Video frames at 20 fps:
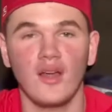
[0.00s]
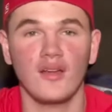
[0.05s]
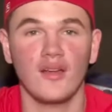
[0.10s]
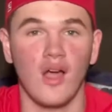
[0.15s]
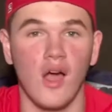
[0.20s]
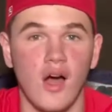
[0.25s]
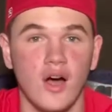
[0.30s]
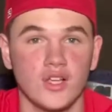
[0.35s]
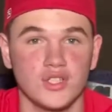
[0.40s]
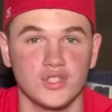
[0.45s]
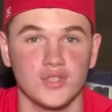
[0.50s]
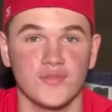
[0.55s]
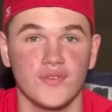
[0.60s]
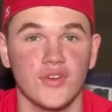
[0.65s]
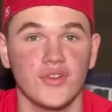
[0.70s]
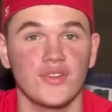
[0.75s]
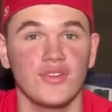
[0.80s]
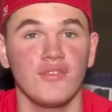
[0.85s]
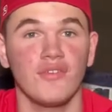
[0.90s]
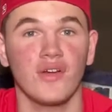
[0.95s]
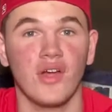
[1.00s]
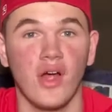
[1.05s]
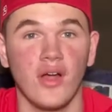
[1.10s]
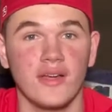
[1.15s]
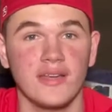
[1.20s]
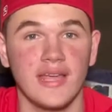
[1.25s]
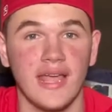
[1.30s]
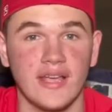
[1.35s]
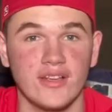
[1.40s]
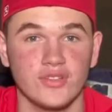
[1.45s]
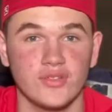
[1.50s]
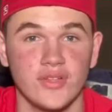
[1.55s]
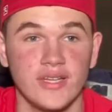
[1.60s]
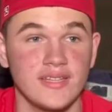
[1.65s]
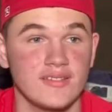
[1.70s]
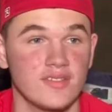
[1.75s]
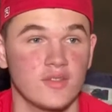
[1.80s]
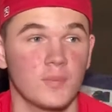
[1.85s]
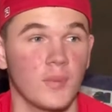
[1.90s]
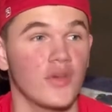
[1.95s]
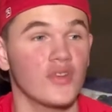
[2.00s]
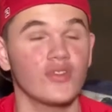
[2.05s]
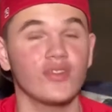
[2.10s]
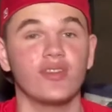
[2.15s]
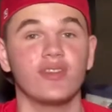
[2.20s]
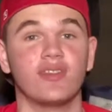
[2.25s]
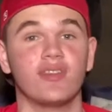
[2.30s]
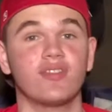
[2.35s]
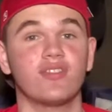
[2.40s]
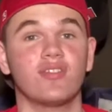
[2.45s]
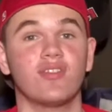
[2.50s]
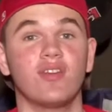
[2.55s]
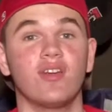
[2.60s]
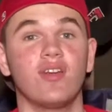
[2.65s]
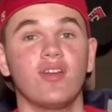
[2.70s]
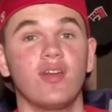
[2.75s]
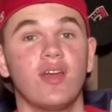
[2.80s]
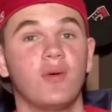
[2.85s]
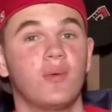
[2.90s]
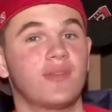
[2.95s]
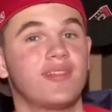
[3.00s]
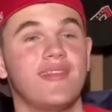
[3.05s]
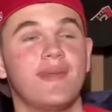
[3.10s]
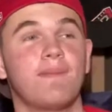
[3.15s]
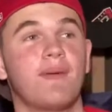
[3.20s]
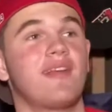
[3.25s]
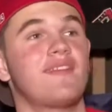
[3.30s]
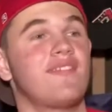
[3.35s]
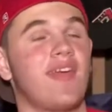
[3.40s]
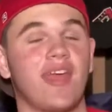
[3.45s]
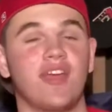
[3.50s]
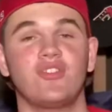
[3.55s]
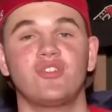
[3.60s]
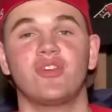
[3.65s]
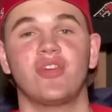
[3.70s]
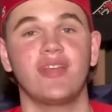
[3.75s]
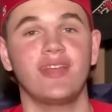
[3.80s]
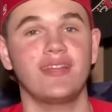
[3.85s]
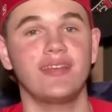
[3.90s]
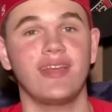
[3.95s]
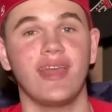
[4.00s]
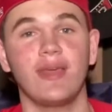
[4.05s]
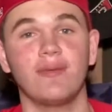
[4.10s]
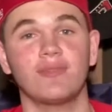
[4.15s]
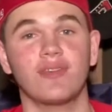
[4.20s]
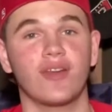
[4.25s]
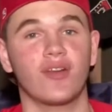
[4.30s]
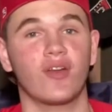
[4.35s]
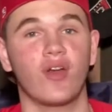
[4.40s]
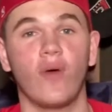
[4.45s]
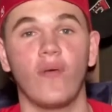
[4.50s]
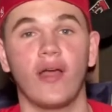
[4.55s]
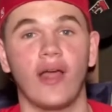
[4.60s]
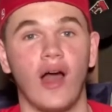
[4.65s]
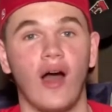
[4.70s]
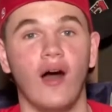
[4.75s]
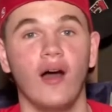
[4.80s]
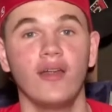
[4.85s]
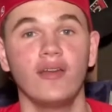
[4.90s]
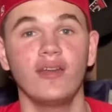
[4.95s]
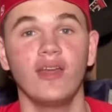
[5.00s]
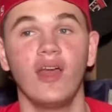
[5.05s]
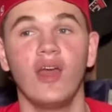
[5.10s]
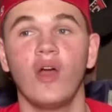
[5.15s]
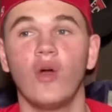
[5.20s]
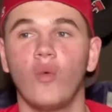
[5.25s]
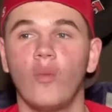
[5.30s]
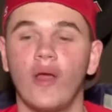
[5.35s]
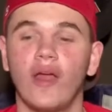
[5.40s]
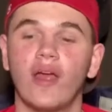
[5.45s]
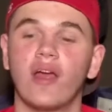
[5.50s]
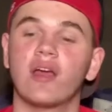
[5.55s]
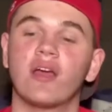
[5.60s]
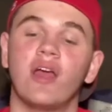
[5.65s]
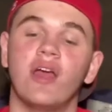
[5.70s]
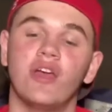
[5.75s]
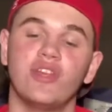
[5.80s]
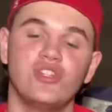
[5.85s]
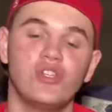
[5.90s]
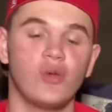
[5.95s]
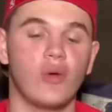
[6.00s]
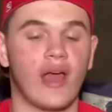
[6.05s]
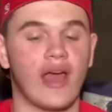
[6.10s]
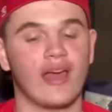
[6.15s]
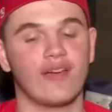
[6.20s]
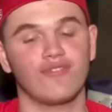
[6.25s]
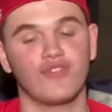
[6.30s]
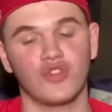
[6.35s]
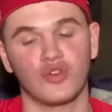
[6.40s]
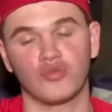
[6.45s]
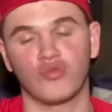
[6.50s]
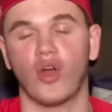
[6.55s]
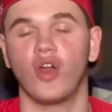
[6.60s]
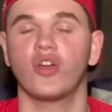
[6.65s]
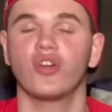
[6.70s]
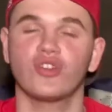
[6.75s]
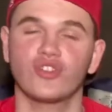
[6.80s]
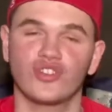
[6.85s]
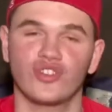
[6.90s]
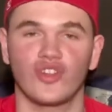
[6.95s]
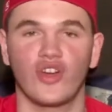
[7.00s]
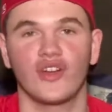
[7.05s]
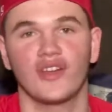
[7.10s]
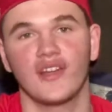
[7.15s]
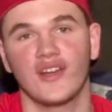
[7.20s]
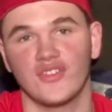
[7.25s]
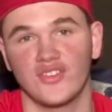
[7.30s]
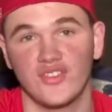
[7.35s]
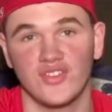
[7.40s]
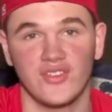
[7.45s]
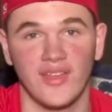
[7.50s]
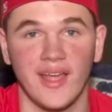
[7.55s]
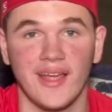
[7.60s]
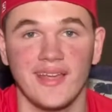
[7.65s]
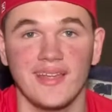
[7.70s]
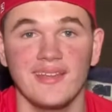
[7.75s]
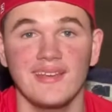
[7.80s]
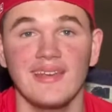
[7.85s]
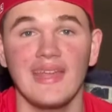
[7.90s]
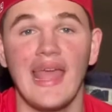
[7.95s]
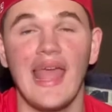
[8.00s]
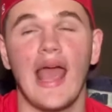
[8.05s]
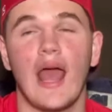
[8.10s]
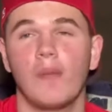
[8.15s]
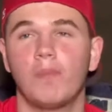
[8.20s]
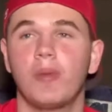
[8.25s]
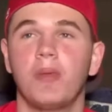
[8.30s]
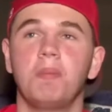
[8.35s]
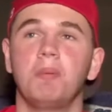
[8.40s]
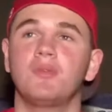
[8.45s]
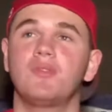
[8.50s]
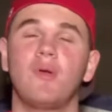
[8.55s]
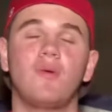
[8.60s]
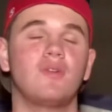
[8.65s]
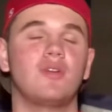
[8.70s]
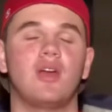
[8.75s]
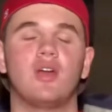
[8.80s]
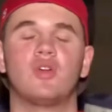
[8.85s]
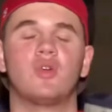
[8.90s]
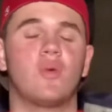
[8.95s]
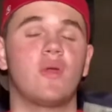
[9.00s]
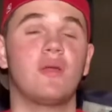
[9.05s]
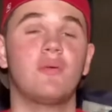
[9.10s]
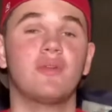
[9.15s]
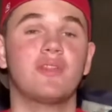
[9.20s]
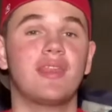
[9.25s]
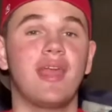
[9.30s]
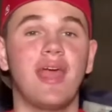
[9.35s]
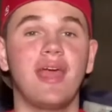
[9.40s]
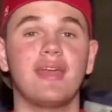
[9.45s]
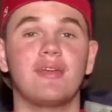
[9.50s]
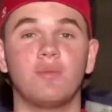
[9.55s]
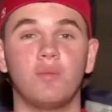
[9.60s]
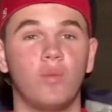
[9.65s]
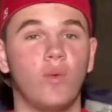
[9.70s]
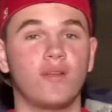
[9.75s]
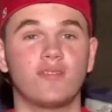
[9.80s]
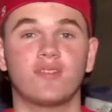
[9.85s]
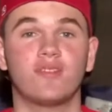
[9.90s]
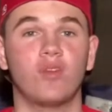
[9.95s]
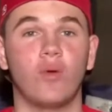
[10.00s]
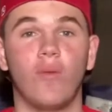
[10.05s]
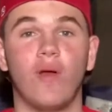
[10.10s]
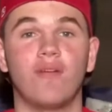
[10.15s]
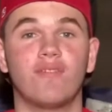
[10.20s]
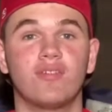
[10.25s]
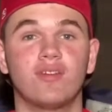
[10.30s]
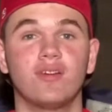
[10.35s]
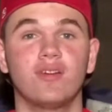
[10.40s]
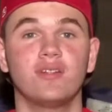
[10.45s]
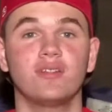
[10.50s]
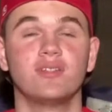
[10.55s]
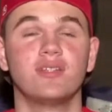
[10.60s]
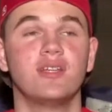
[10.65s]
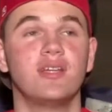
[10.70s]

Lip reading: controversy regarding extra innings, especially this year with the amount of extra inning games that are going on, where you have the runner starting on second, and people don't agree with that whatsoever.